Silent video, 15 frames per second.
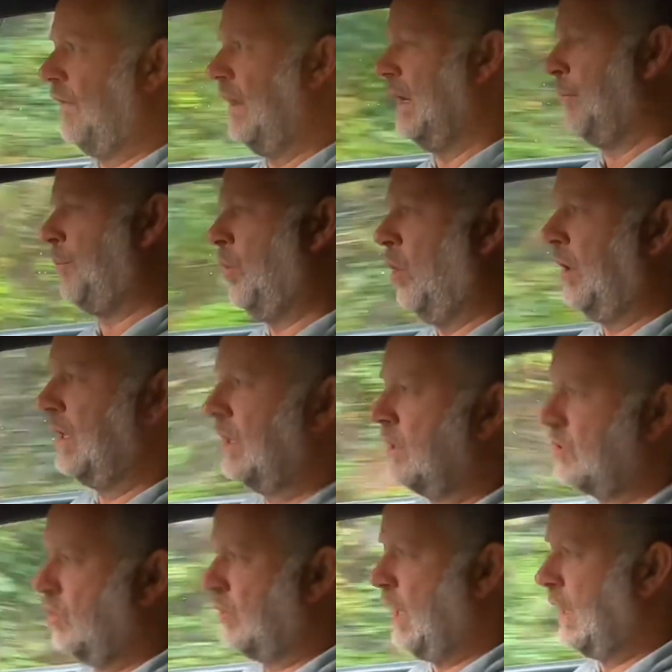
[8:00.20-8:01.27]
feel it pulling
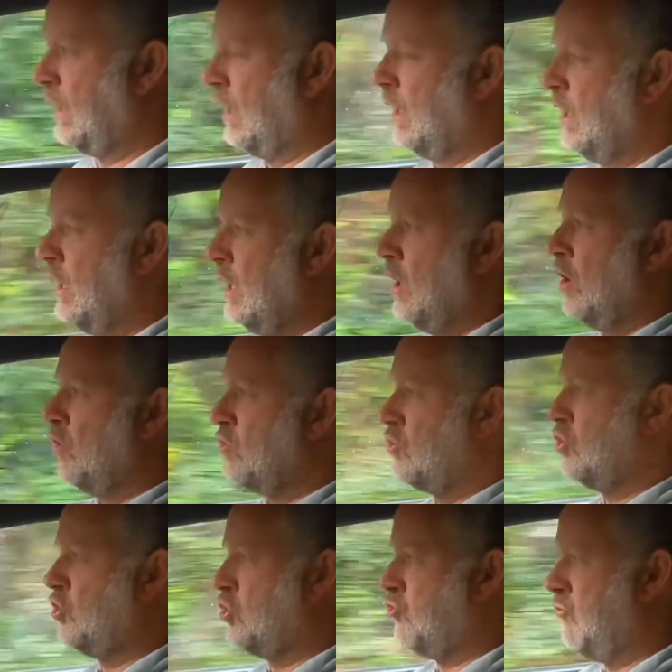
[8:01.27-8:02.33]
and tugging,
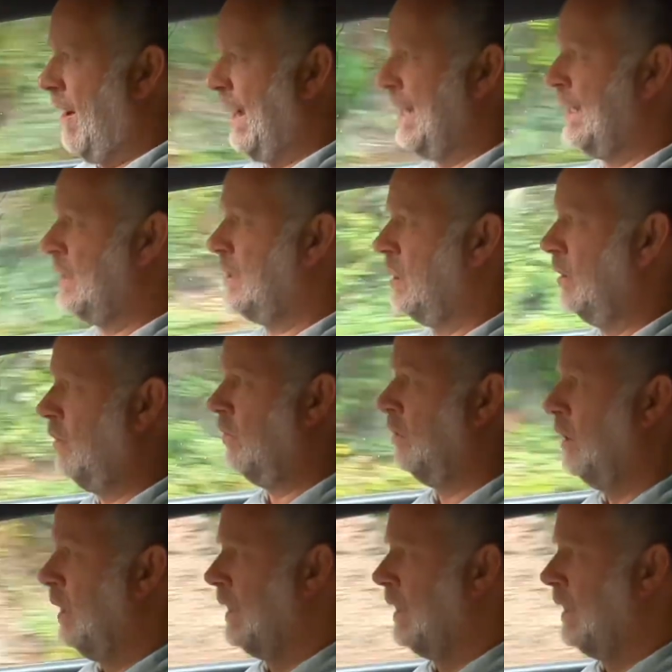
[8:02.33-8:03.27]
trying to